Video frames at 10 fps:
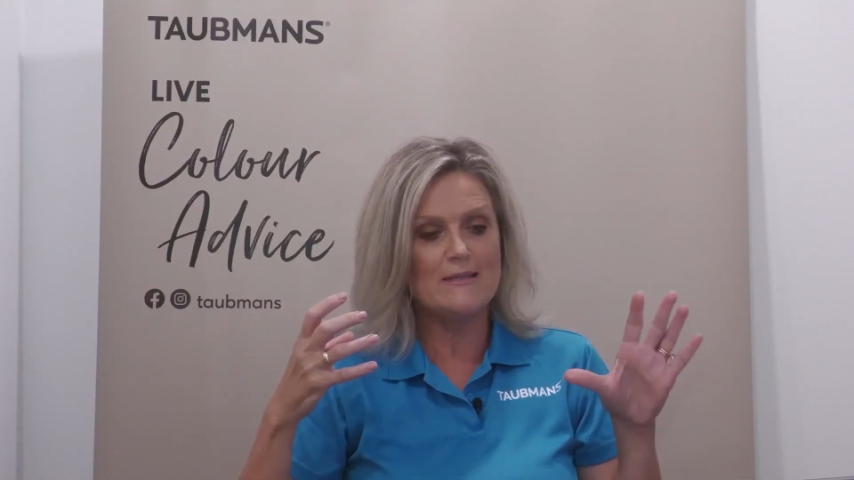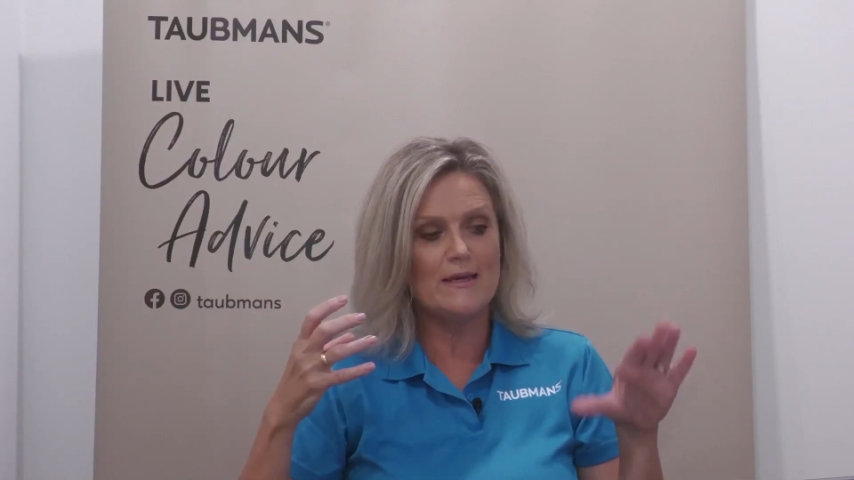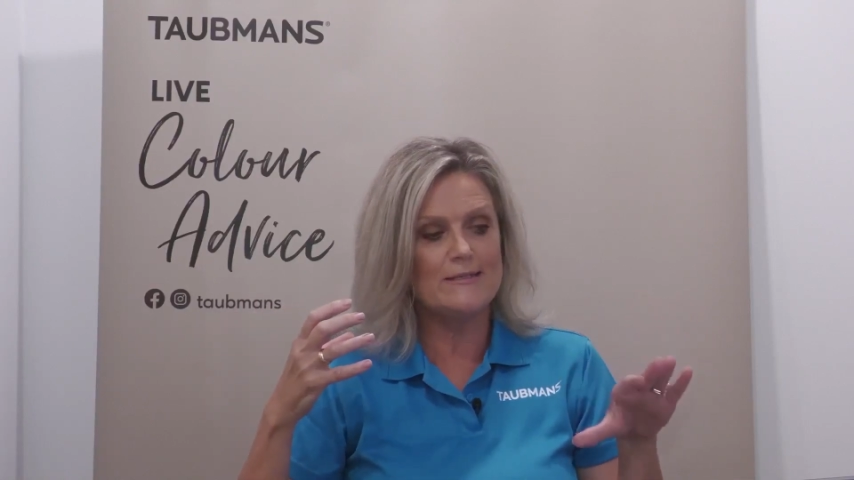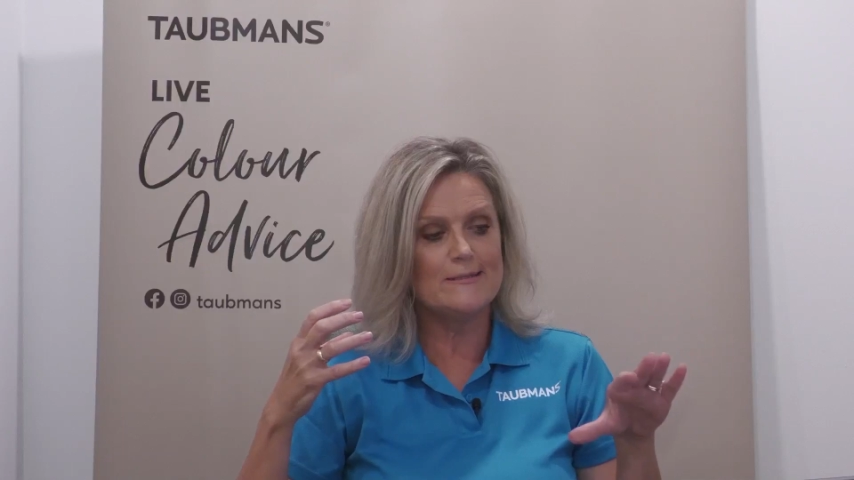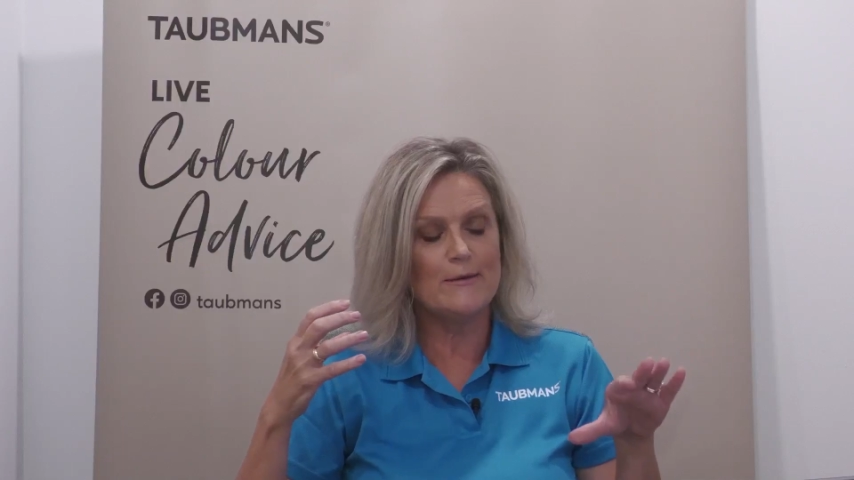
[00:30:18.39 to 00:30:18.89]

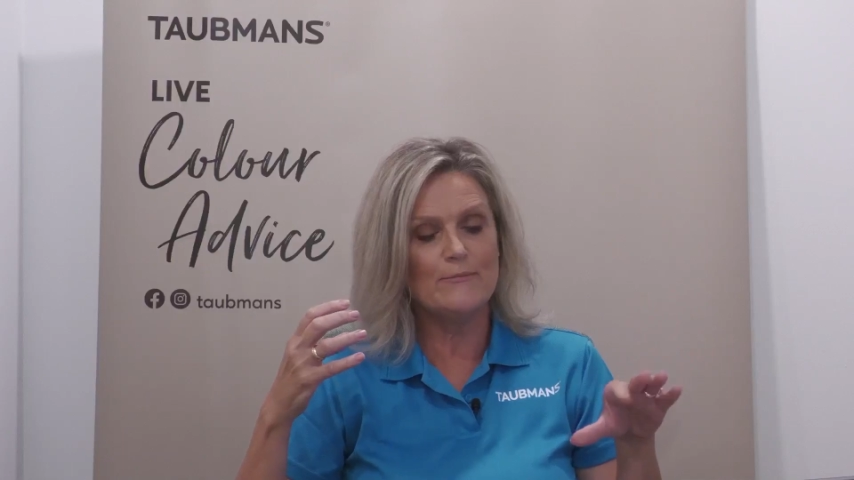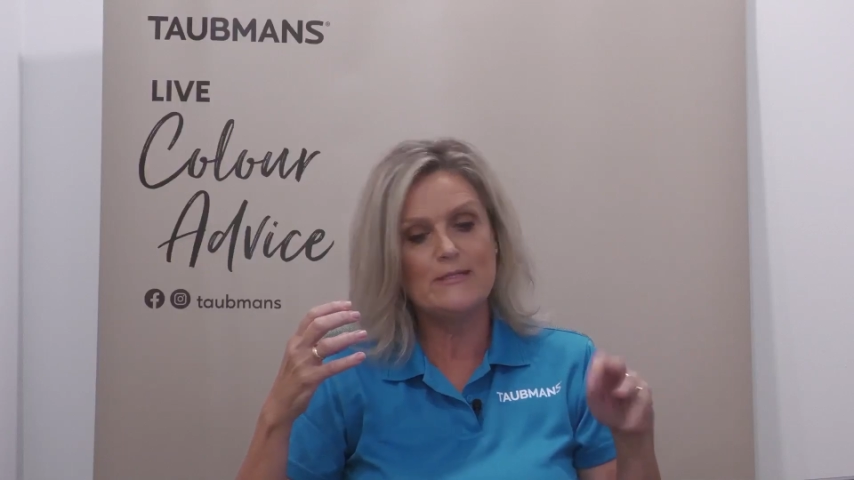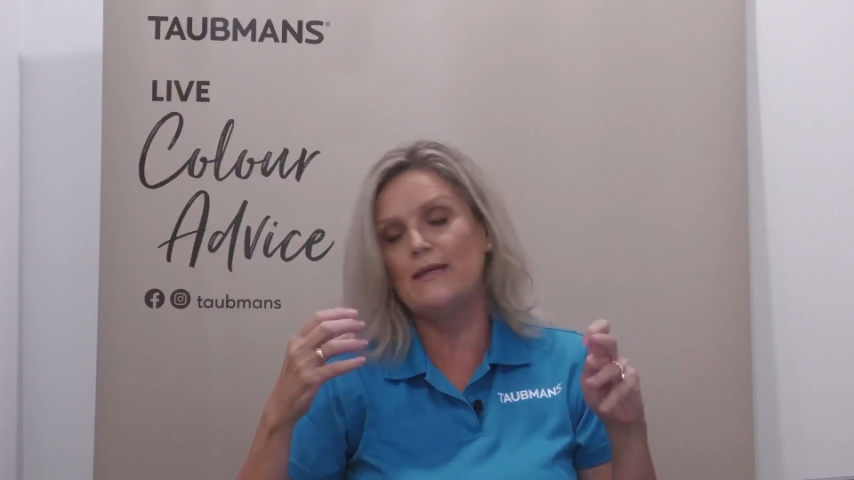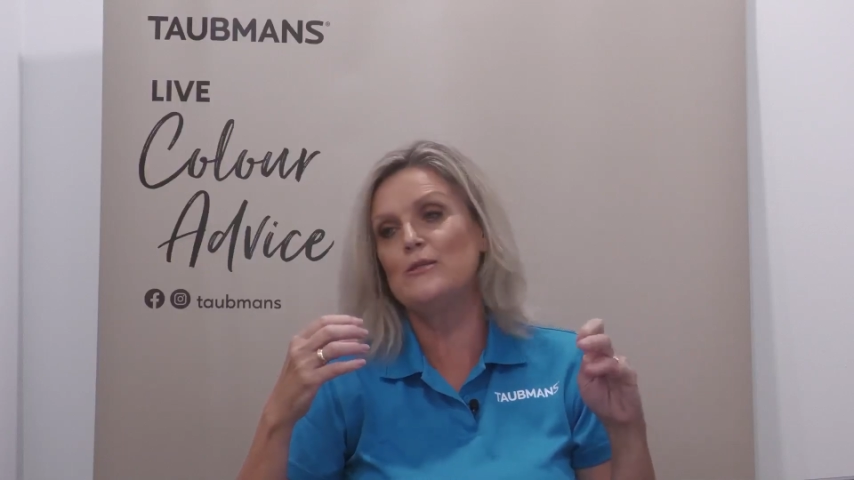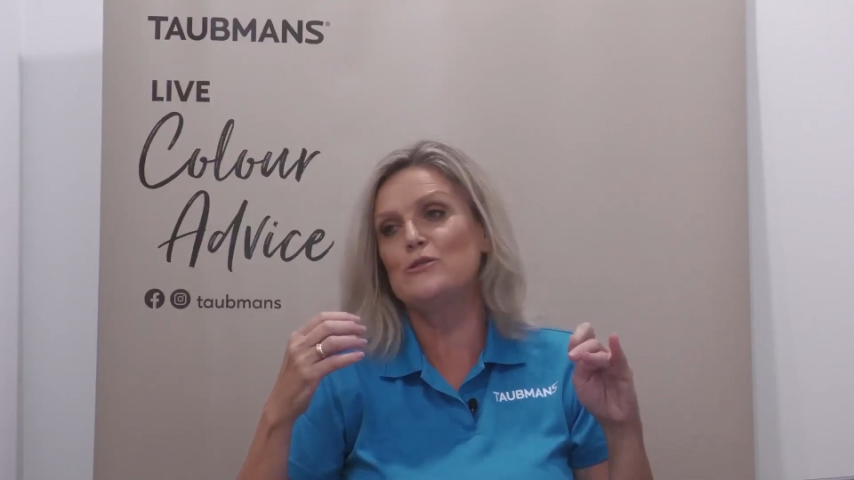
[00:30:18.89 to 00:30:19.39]
that some
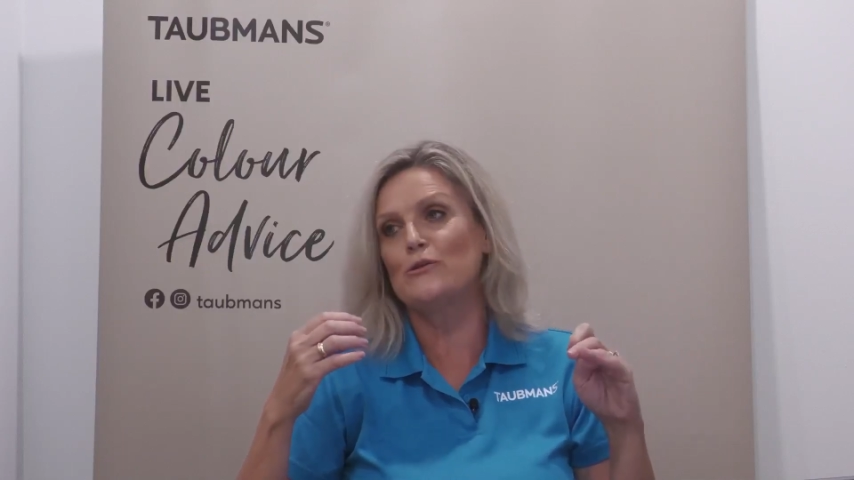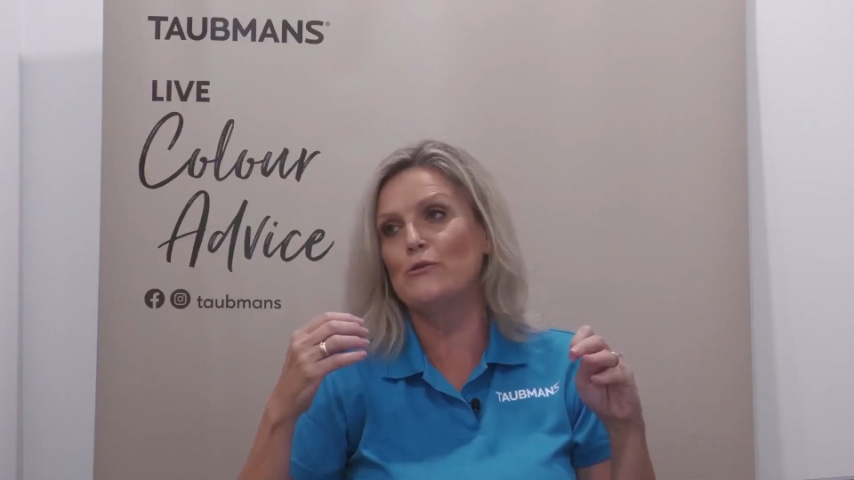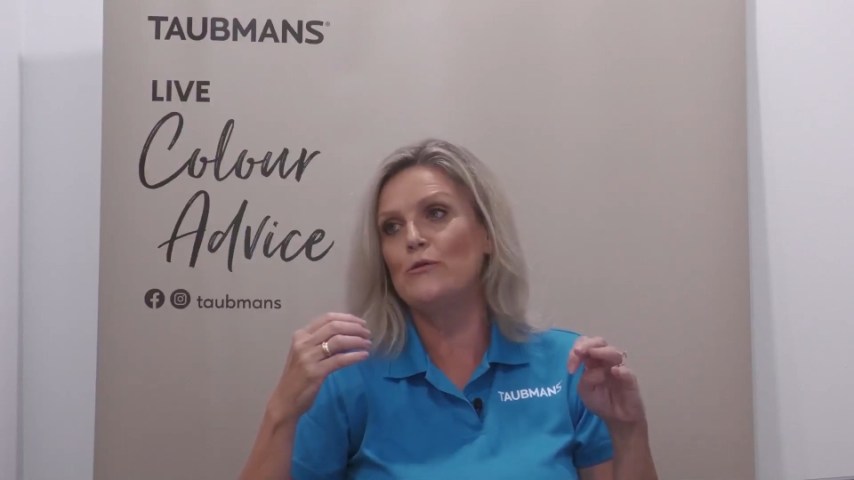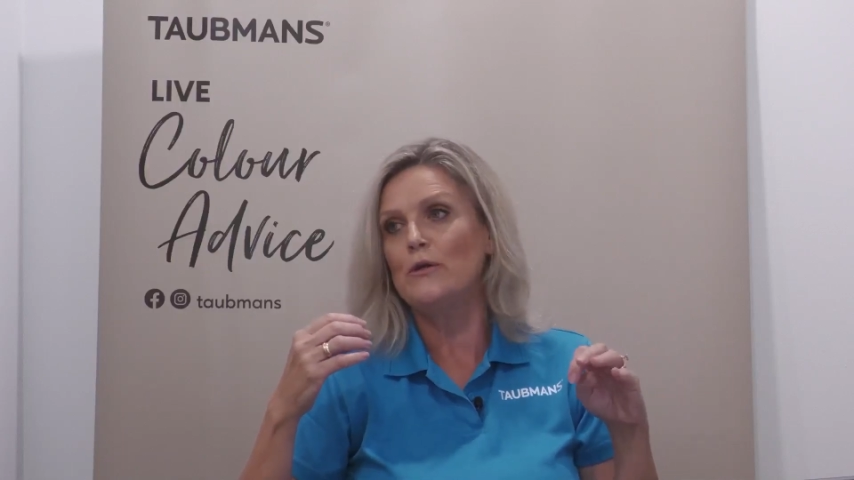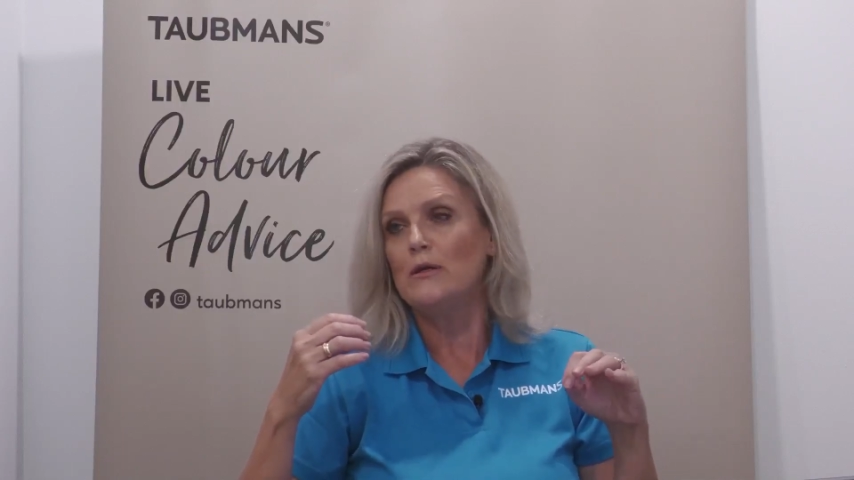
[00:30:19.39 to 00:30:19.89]
tend
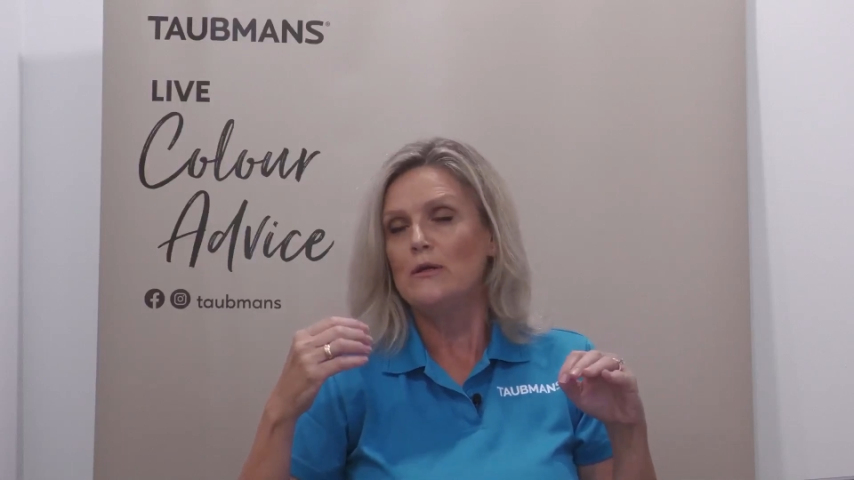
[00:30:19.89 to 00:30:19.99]
to